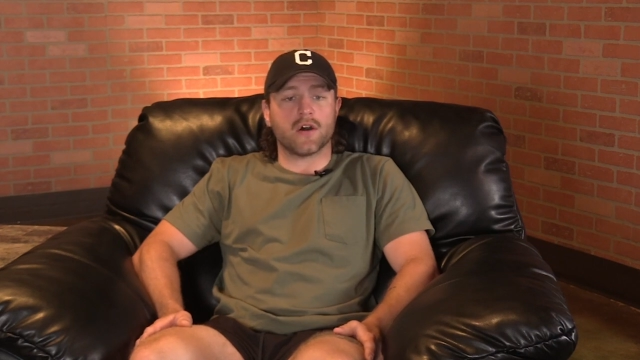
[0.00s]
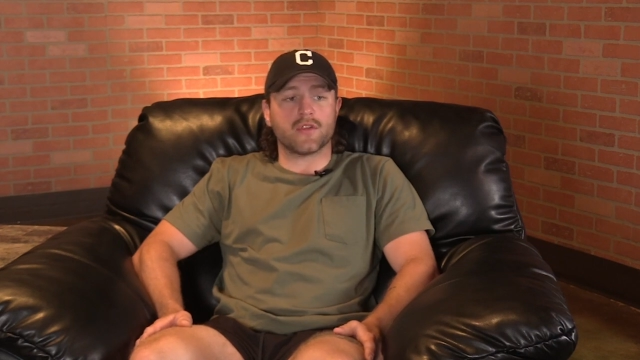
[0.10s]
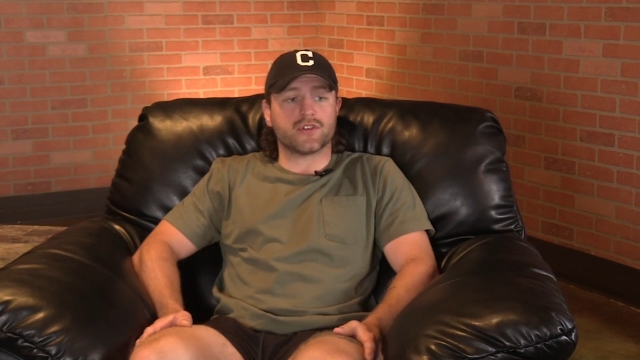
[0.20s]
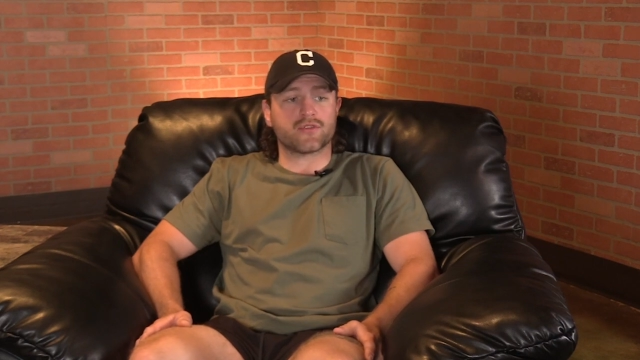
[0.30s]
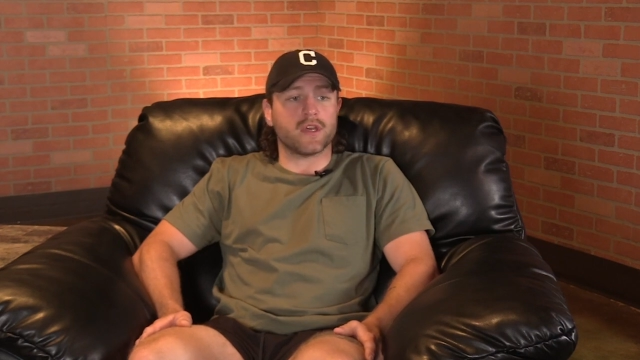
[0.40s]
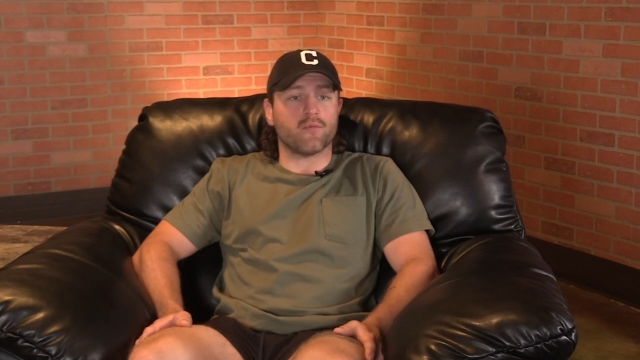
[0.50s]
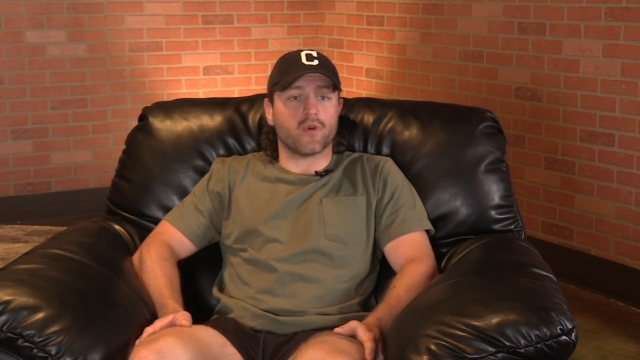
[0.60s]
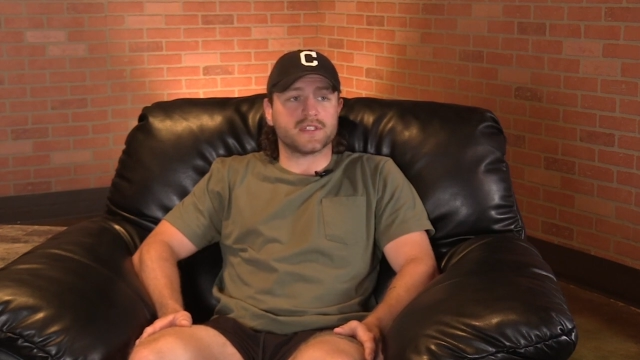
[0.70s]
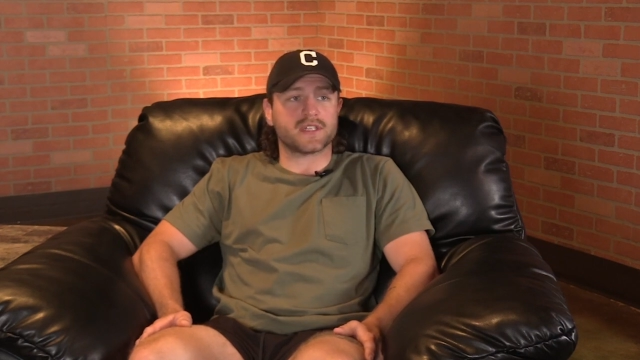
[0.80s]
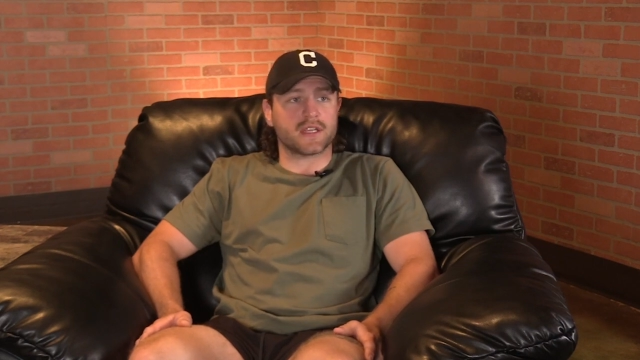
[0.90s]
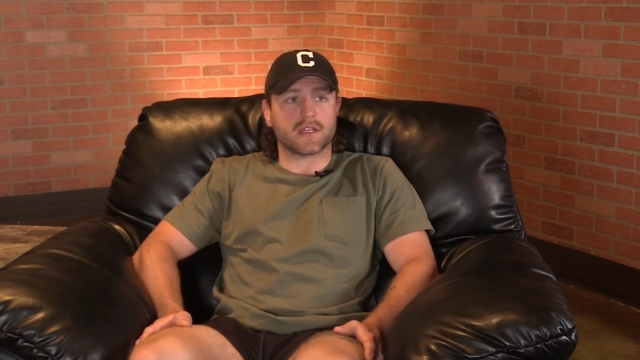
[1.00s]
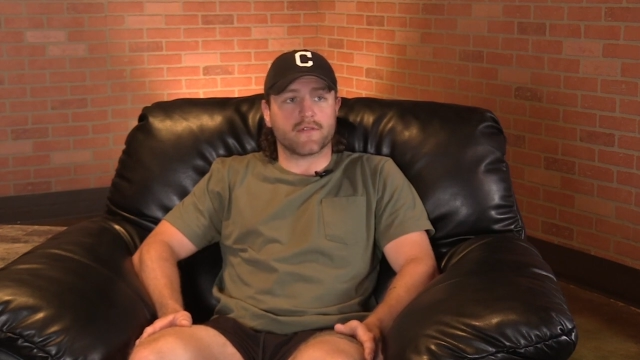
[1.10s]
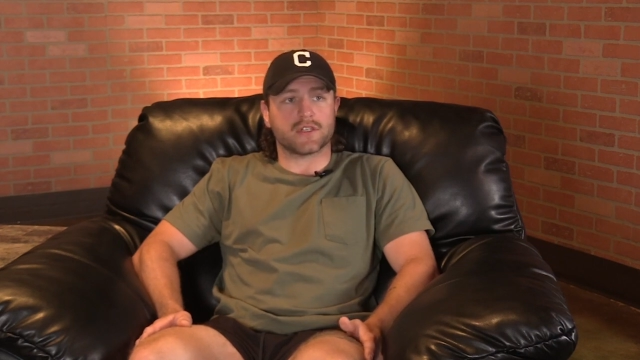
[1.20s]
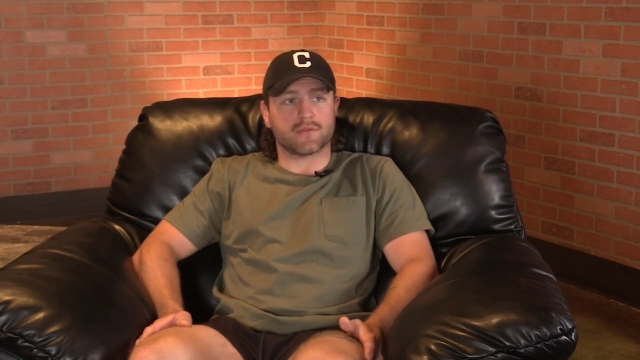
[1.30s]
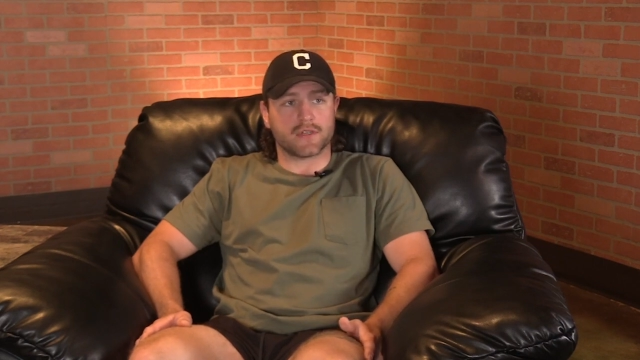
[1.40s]
the dream was to get the
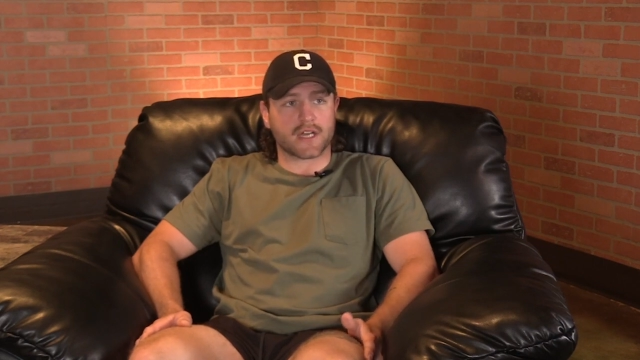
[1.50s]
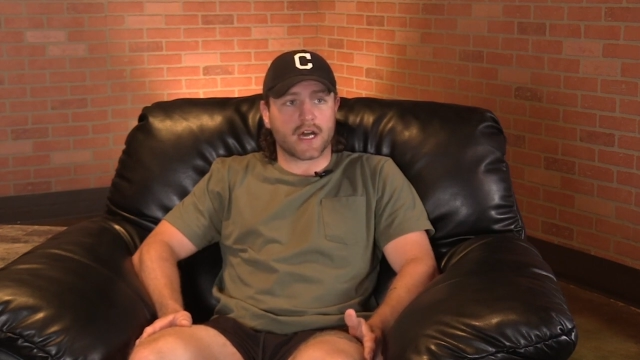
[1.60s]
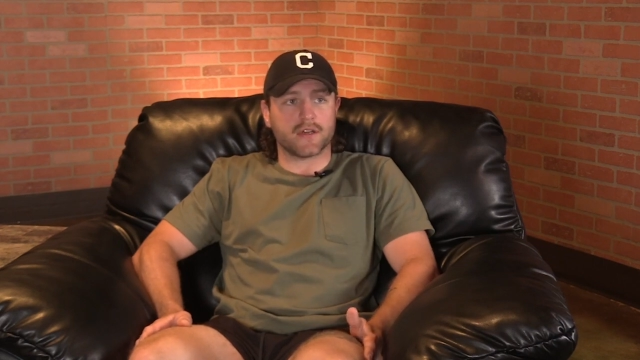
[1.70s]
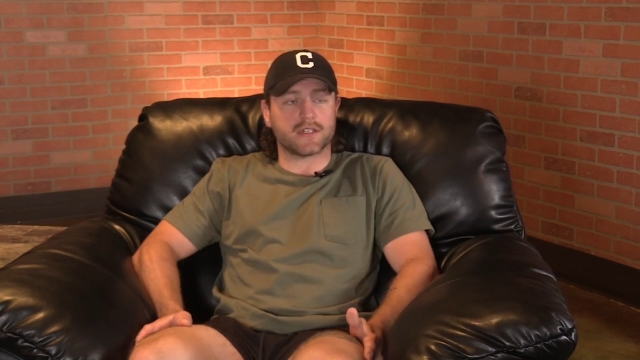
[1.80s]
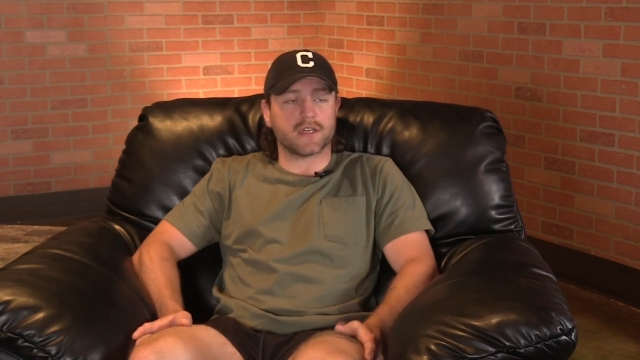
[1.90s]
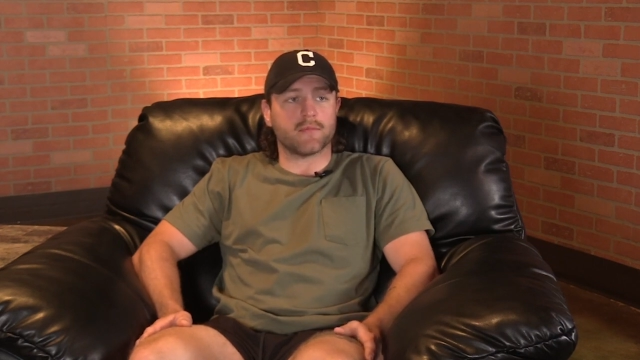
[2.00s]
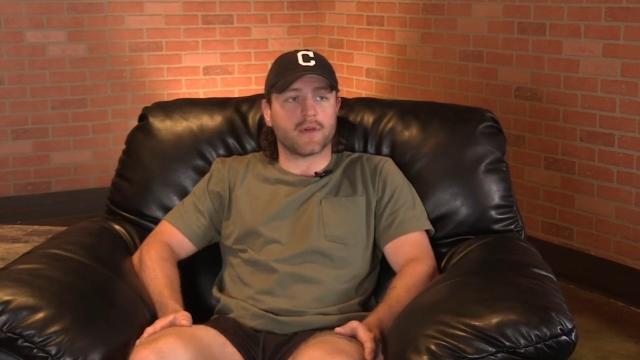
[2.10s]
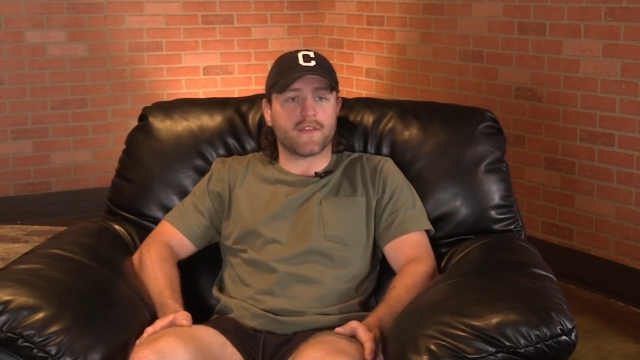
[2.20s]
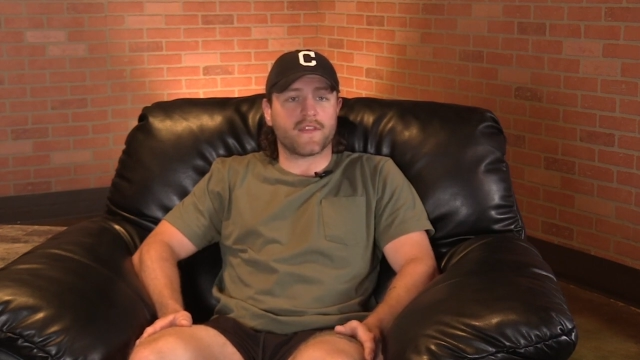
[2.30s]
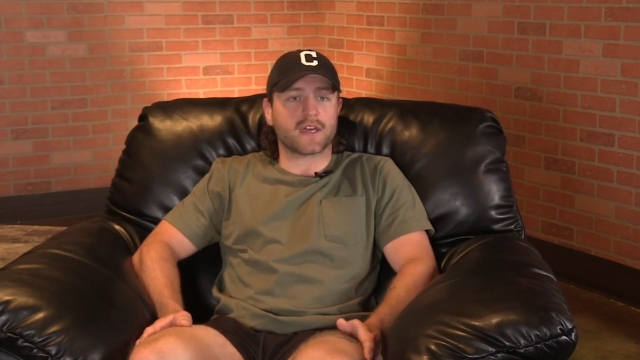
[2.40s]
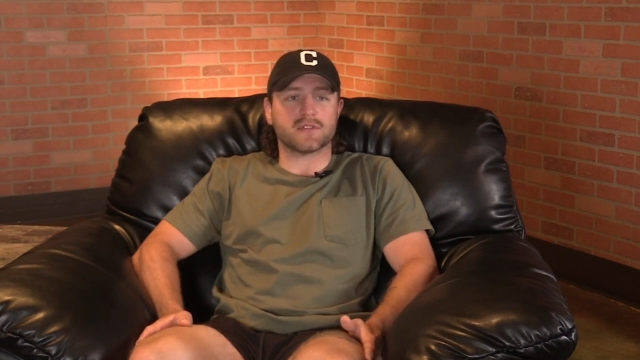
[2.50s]
Division I scholarship. I think it was a